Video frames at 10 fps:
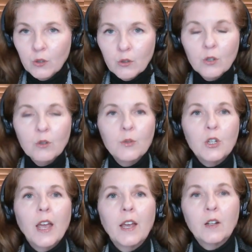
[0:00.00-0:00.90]
YouTube
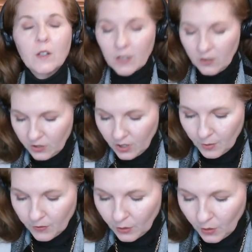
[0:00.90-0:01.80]
channel, and
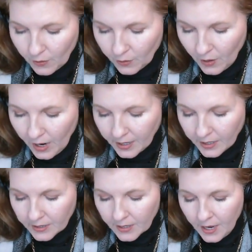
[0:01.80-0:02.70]
some of your other
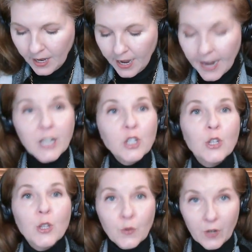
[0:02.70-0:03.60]
writings,
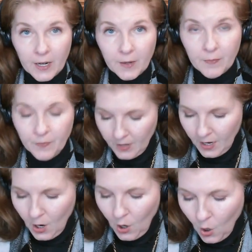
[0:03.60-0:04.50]
H3,
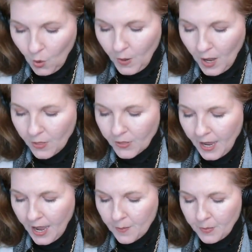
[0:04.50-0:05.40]
hope, health,
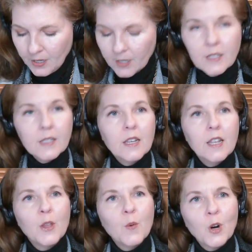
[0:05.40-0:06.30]
and happiness
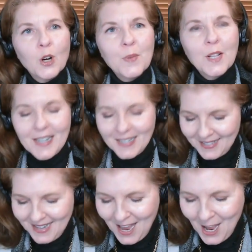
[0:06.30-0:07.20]
in the
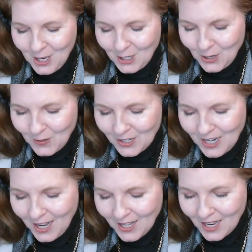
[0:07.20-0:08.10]
workplace. So
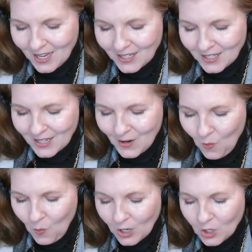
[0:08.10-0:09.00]
tell us,
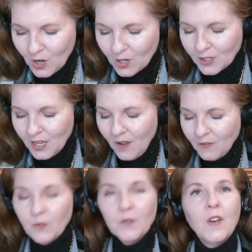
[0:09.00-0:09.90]
what struggles
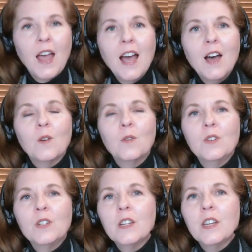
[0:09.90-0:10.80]
have you
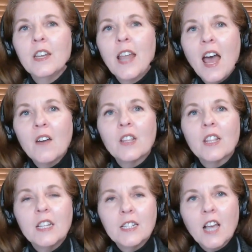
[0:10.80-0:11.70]
found in
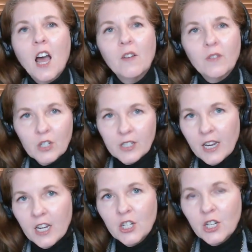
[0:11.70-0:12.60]
having these
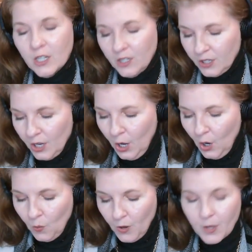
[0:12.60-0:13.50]
conversations
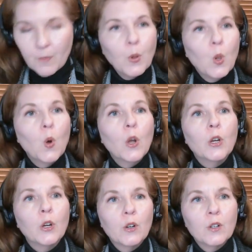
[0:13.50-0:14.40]
with
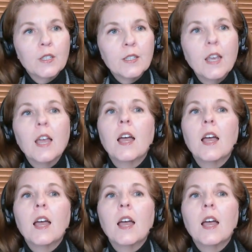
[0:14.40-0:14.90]
employers,